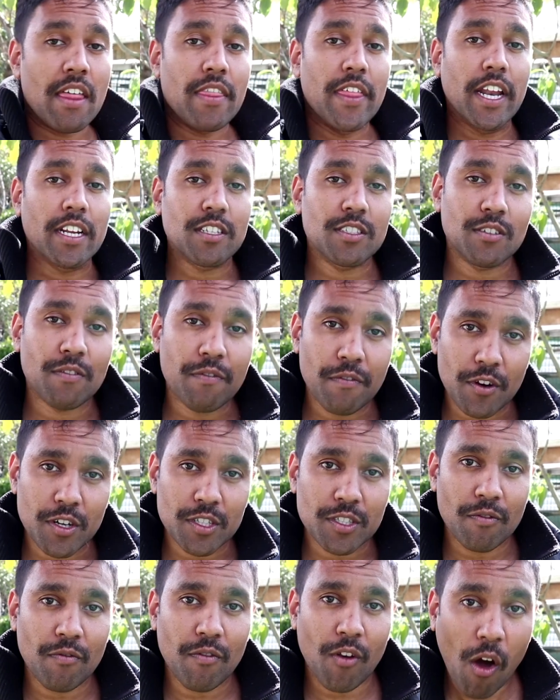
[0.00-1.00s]
That is the
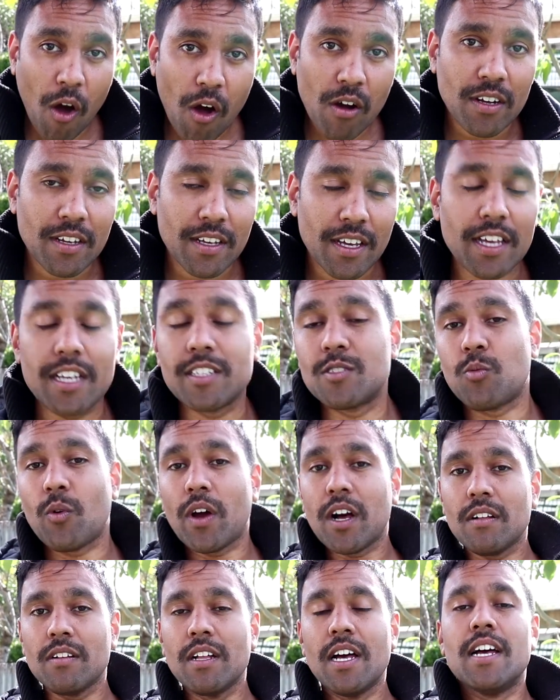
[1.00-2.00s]
first vlog as
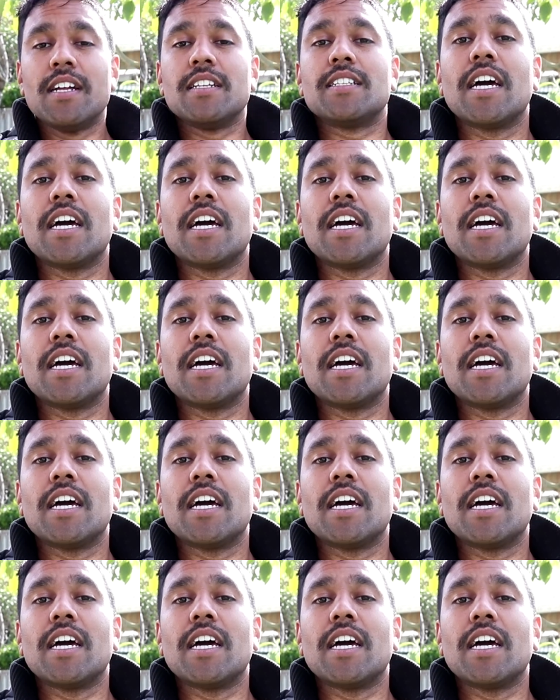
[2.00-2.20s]
well.